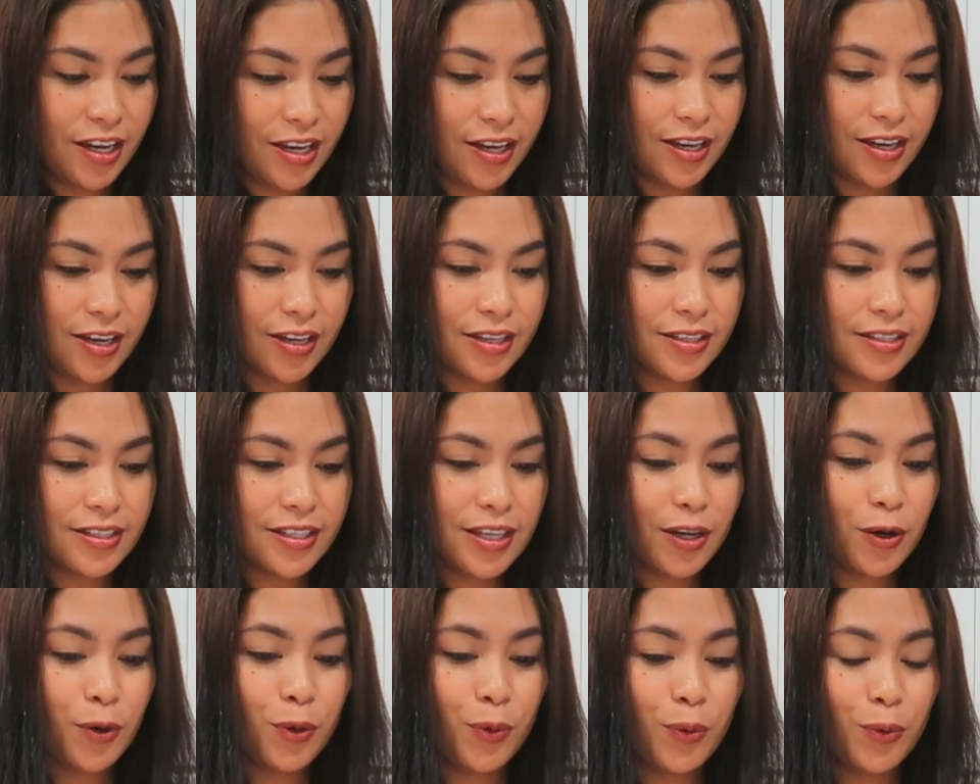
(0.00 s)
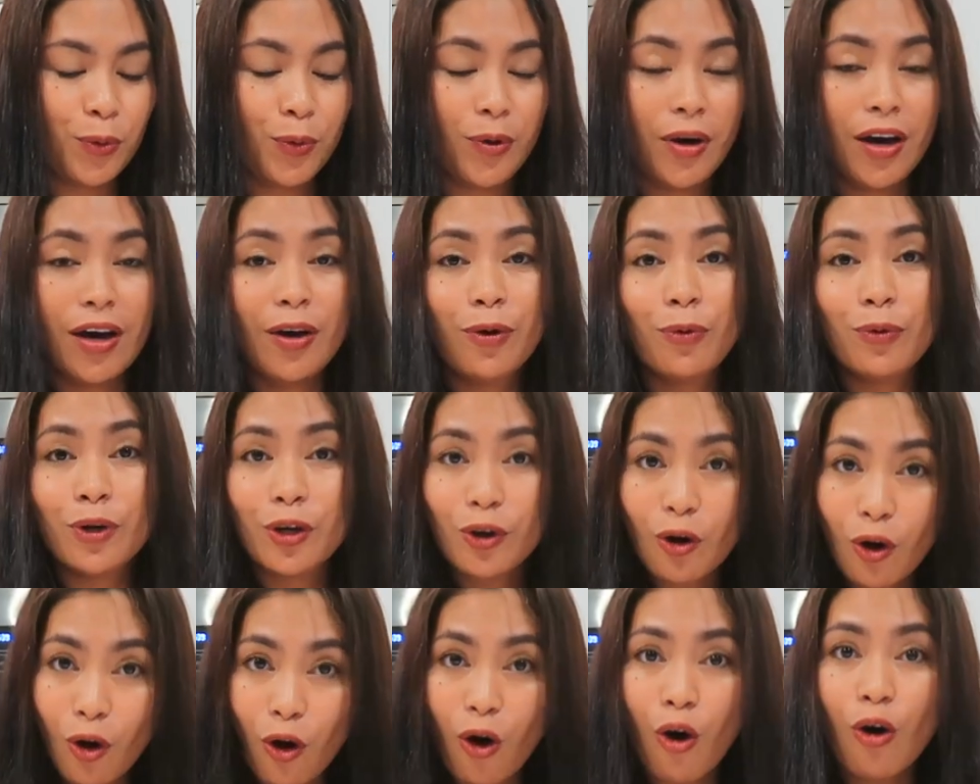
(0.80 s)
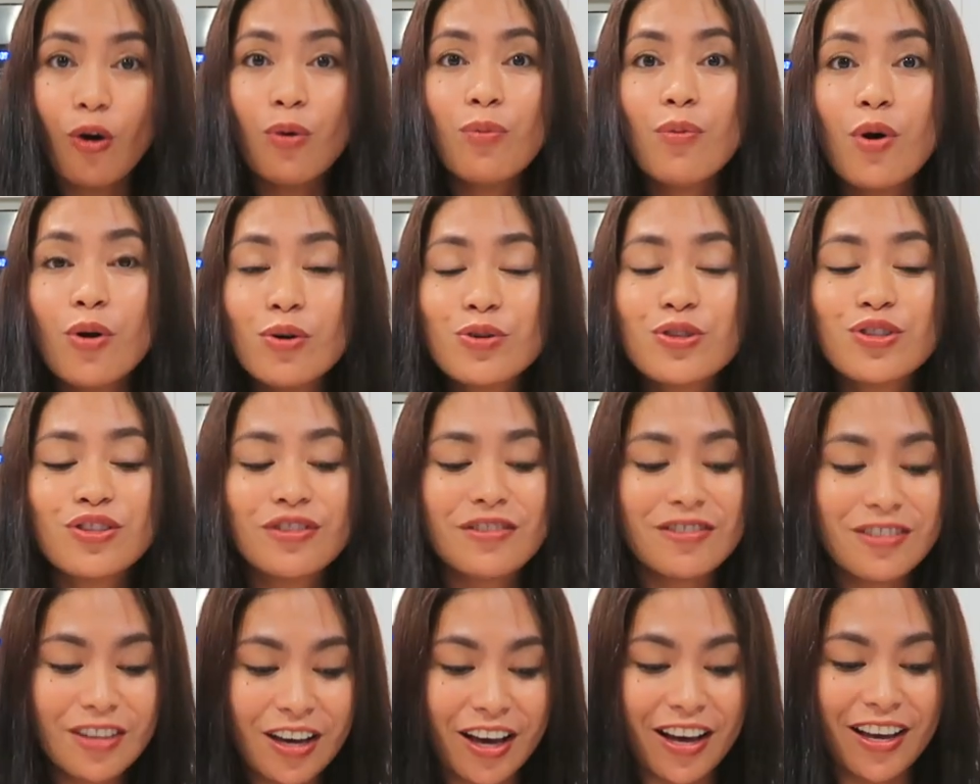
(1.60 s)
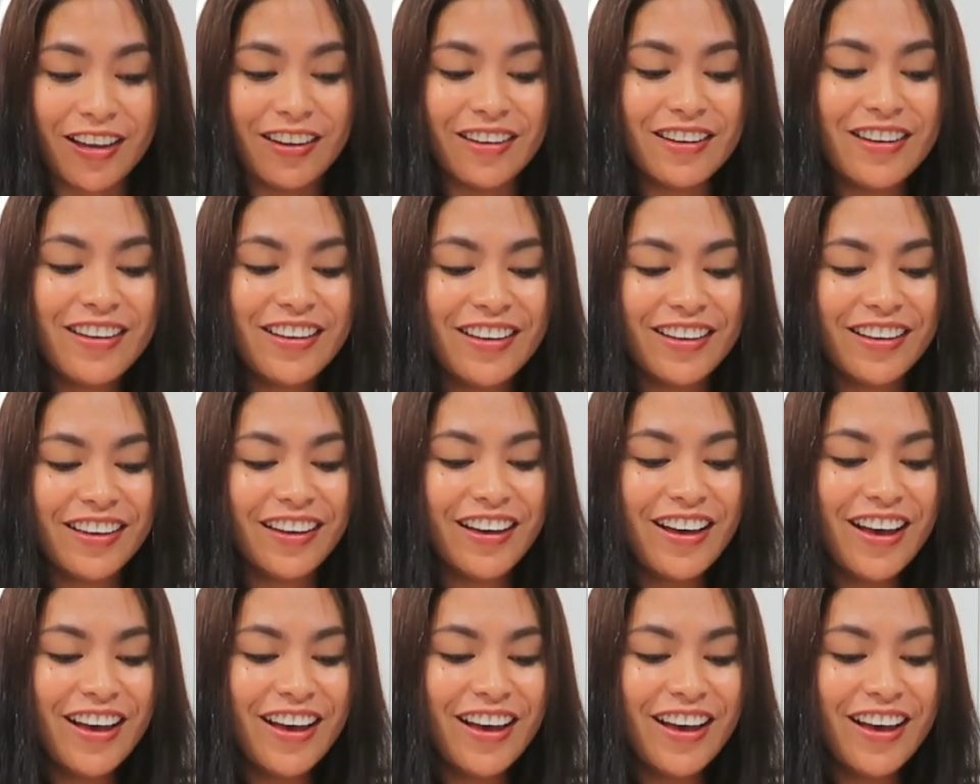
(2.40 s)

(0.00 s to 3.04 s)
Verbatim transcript: is we're almost done